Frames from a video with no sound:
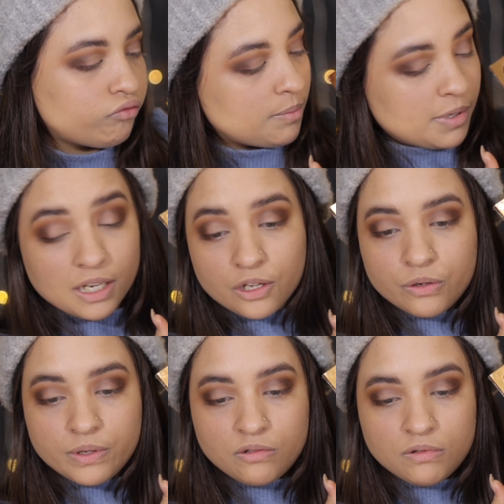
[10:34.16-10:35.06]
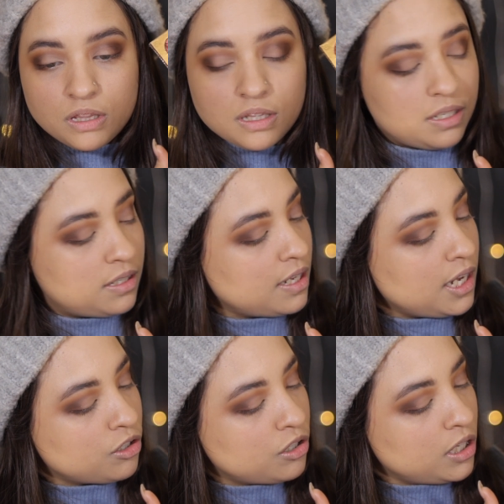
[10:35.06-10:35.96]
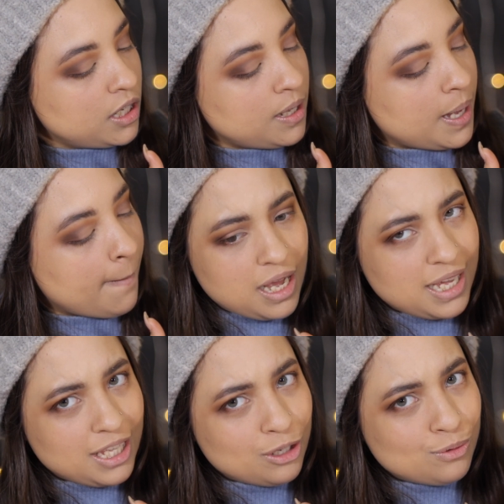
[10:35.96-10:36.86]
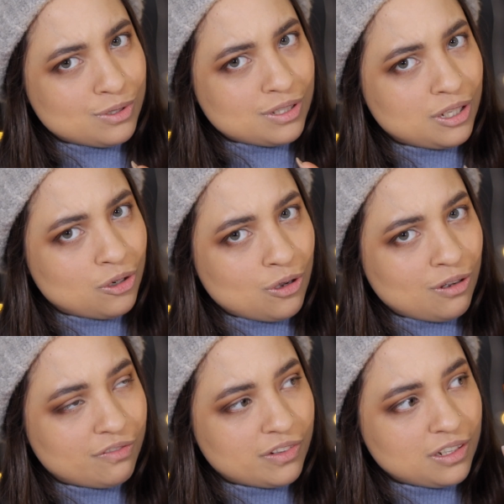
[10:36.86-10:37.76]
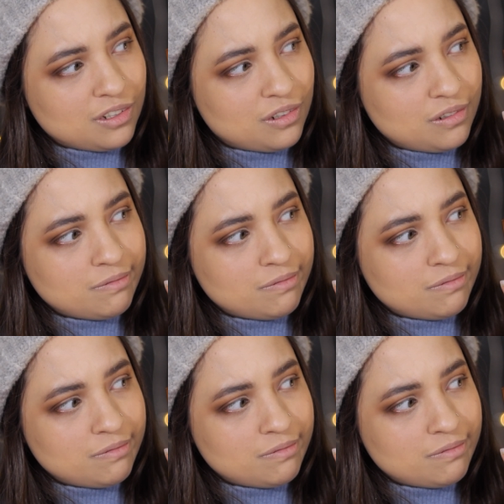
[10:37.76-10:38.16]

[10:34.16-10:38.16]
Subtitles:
I'm gonna go in with this actually. I used the wrong finger.